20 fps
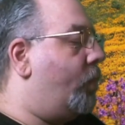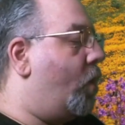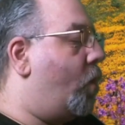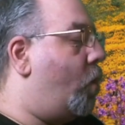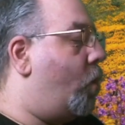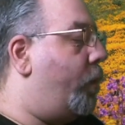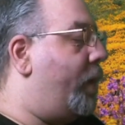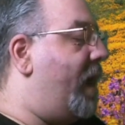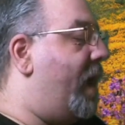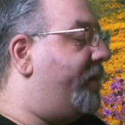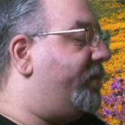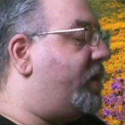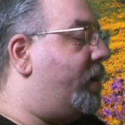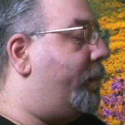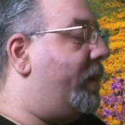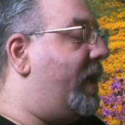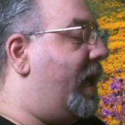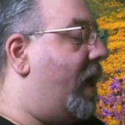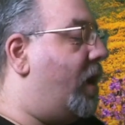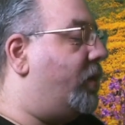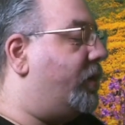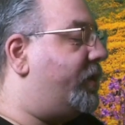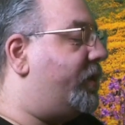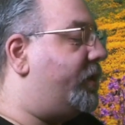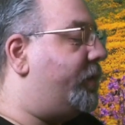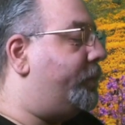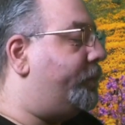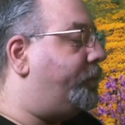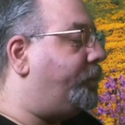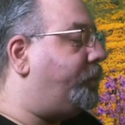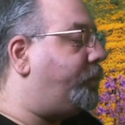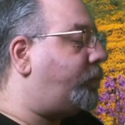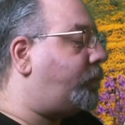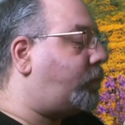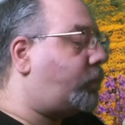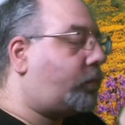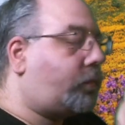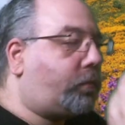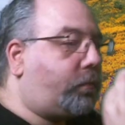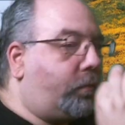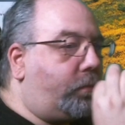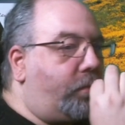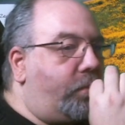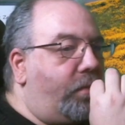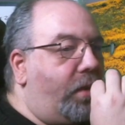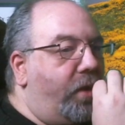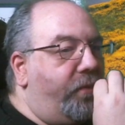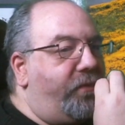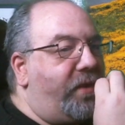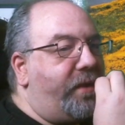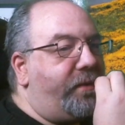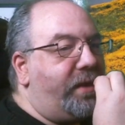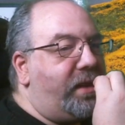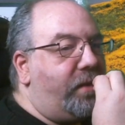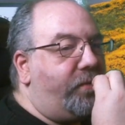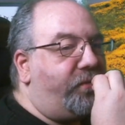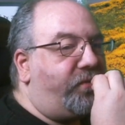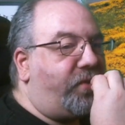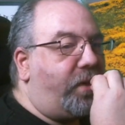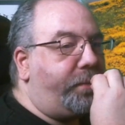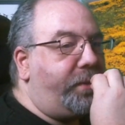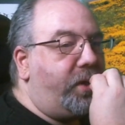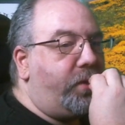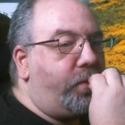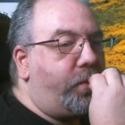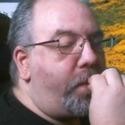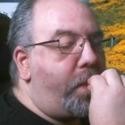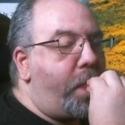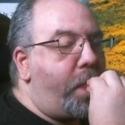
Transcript: Or we have somebody else ferry them from you.